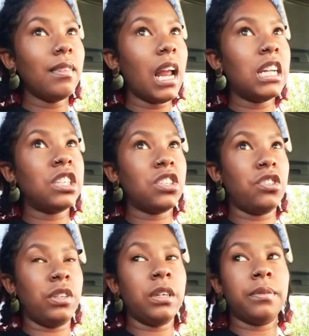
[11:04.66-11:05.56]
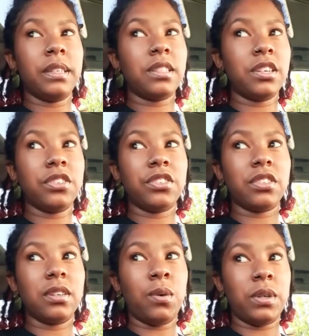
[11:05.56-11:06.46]
just do your research
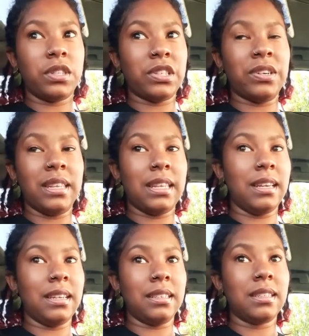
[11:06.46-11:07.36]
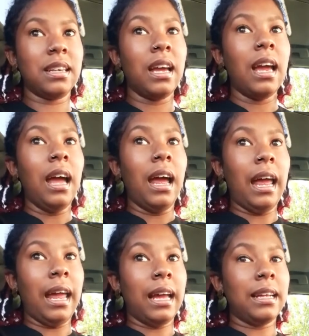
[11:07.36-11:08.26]
on certain things
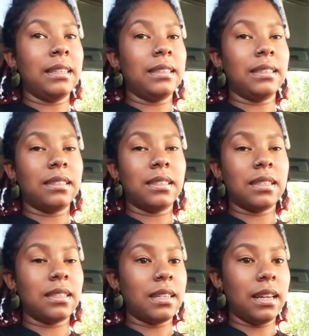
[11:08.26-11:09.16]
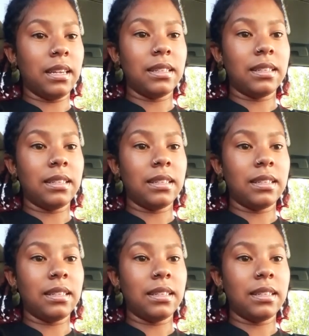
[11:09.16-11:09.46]
and just study.